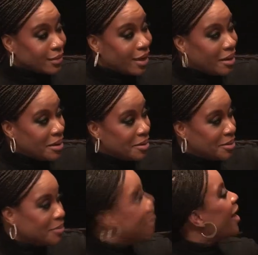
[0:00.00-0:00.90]

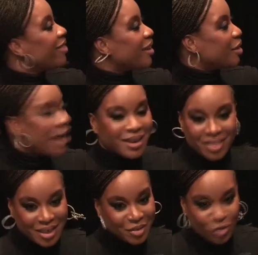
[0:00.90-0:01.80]
Um, I think a lot of
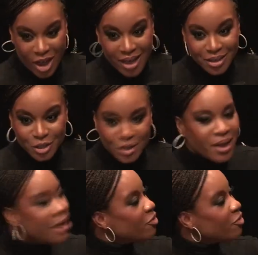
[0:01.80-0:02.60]
things changed,